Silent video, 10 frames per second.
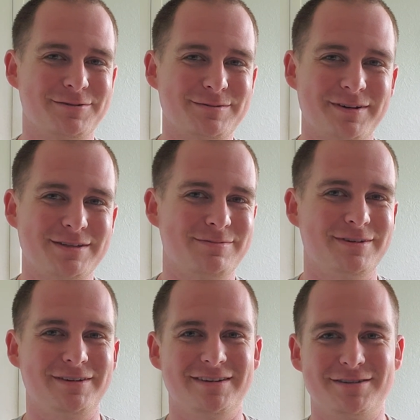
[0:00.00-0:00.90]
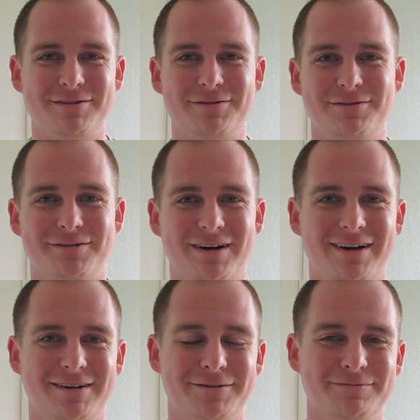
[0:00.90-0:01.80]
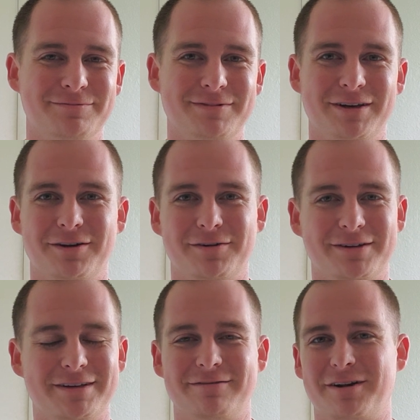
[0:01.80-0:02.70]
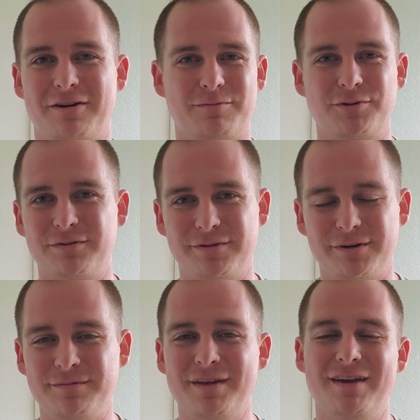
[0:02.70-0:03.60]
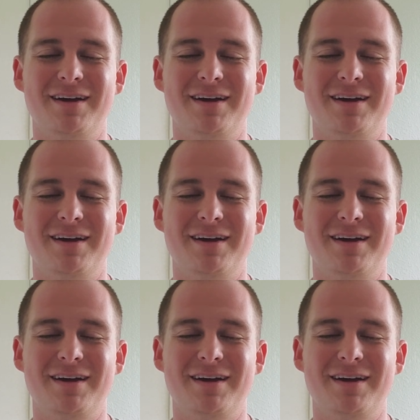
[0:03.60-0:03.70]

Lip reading: responsibility to, give their approval.